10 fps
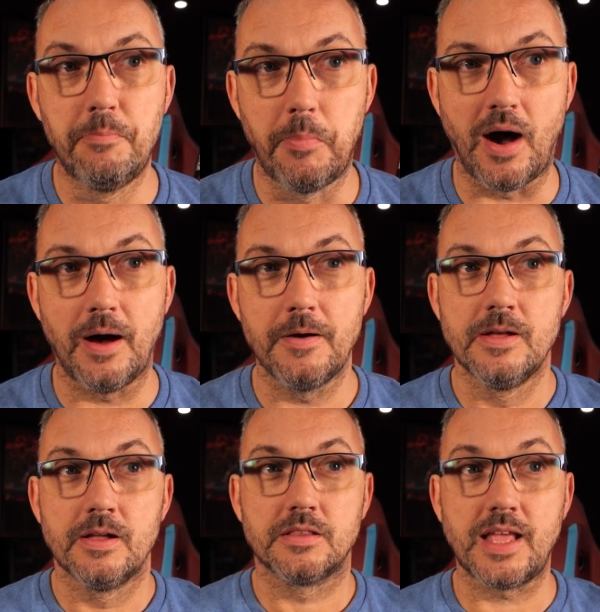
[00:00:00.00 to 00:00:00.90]
But
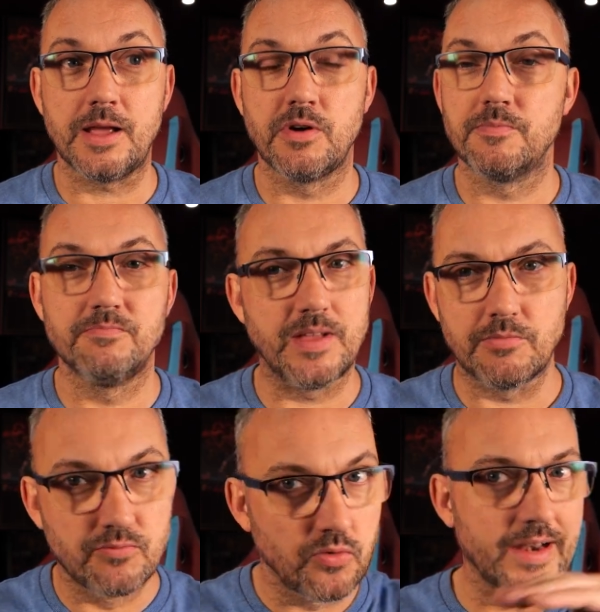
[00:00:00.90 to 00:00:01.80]
they were
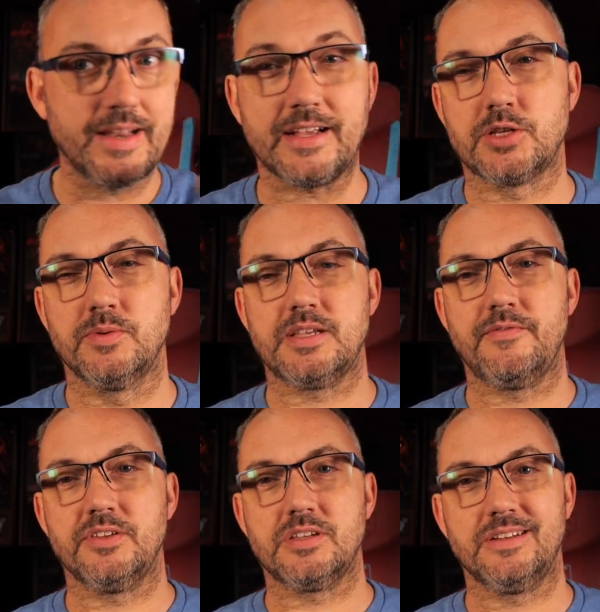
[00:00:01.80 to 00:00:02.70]
right next to us,
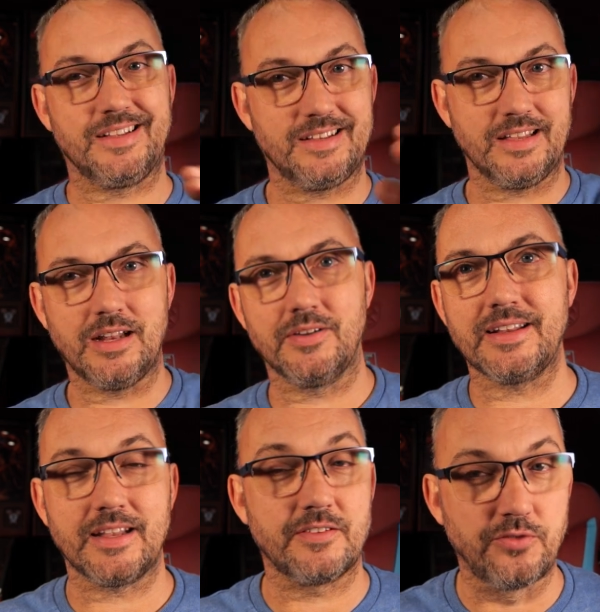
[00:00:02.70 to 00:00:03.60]
Everton. I think, you know,
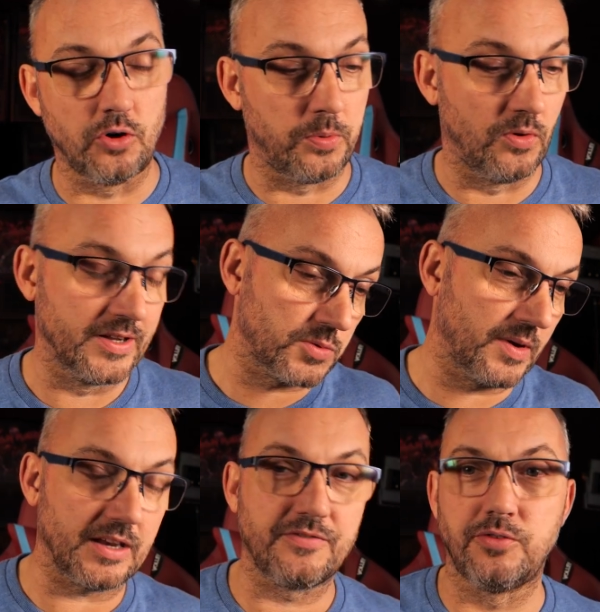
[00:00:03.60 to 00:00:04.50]
they'd had 4 points.
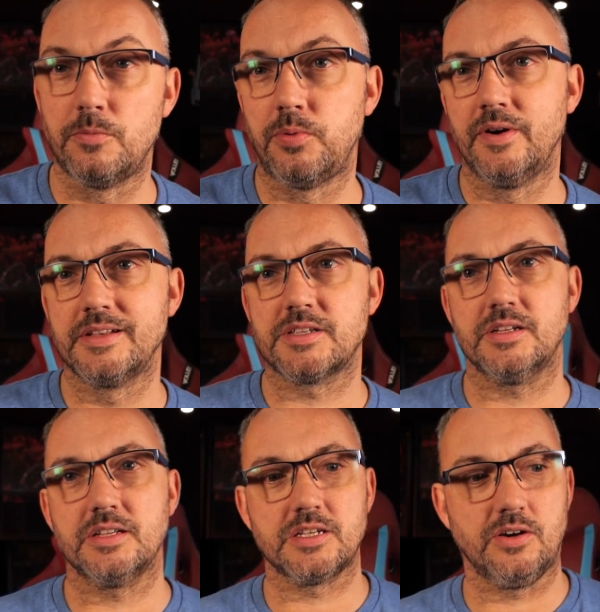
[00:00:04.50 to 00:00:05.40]
We had 4 points
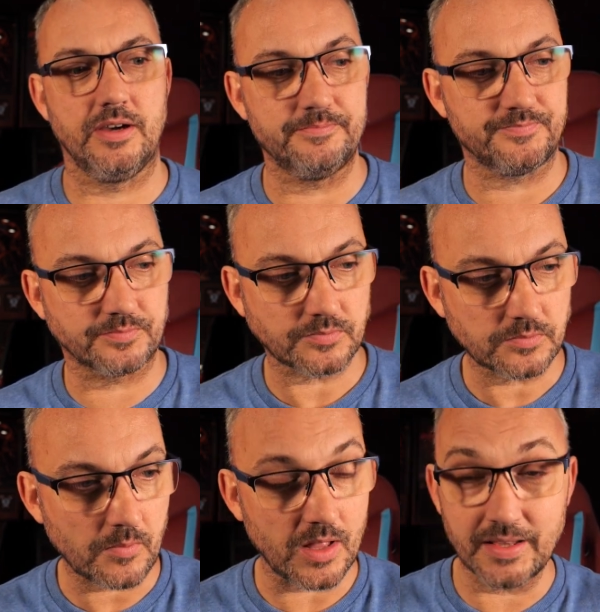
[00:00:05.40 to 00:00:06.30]
at the time.
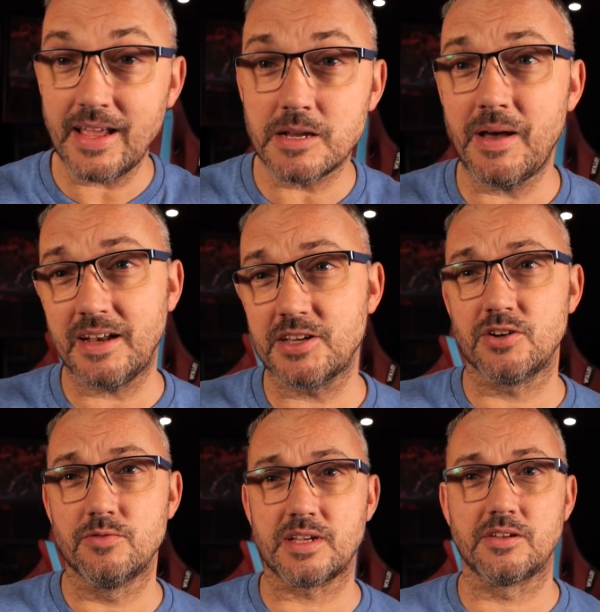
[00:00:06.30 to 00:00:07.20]
They had a
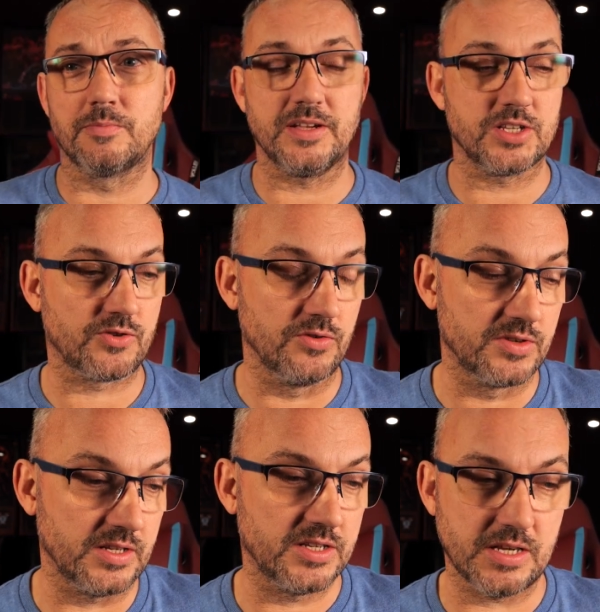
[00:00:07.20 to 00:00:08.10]
manager who was under a bit of
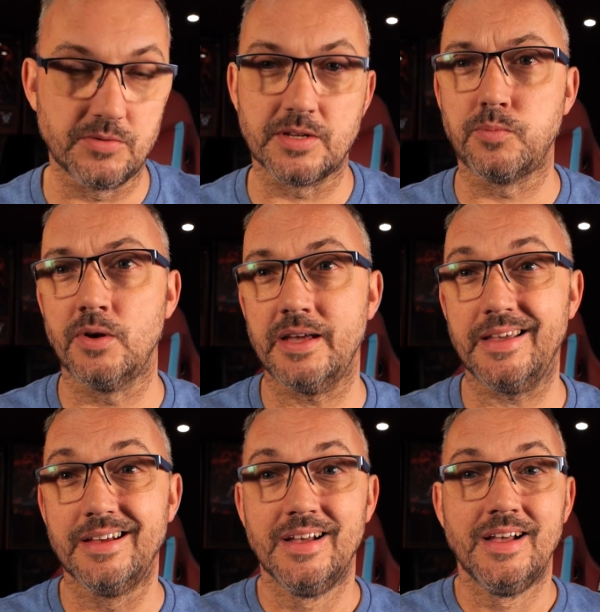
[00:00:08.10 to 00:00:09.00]
scrutiny. So did we.